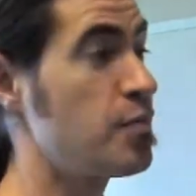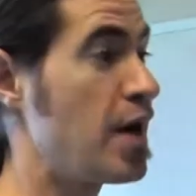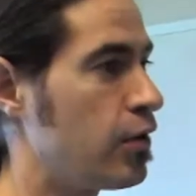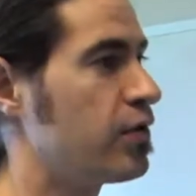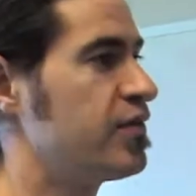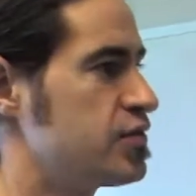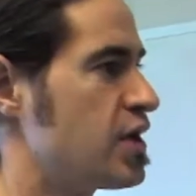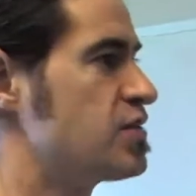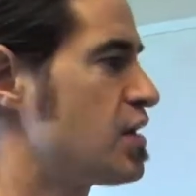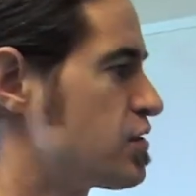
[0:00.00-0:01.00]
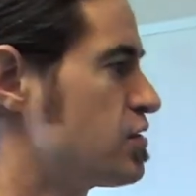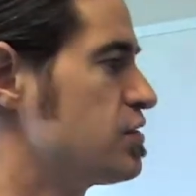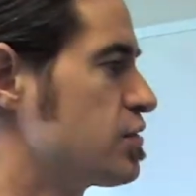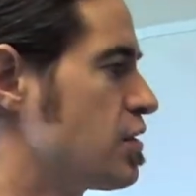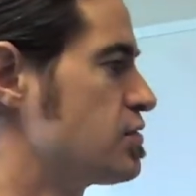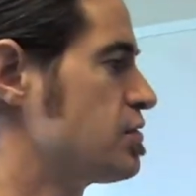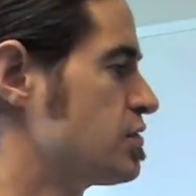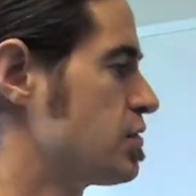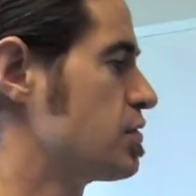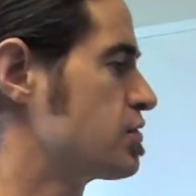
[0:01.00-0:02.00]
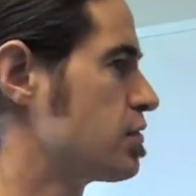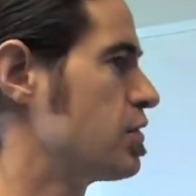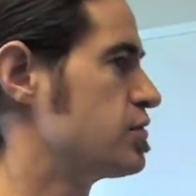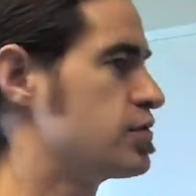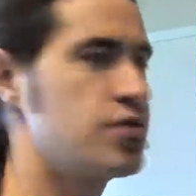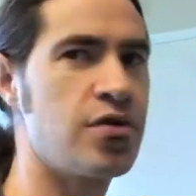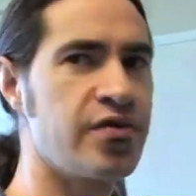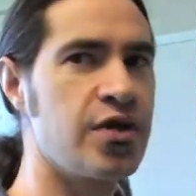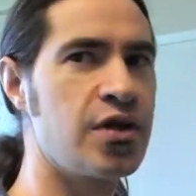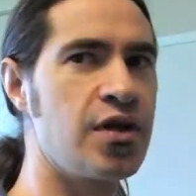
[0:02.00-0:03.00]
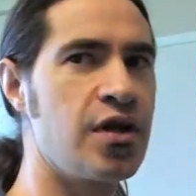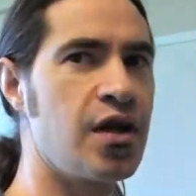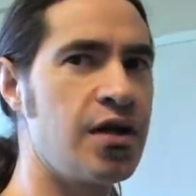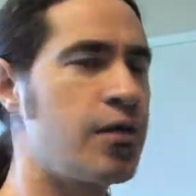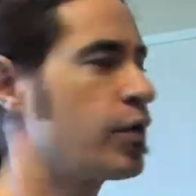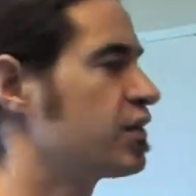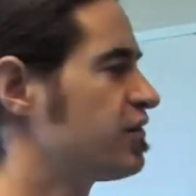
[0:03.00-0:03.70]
then the power of the transactions across those stores grows. There's sort of a network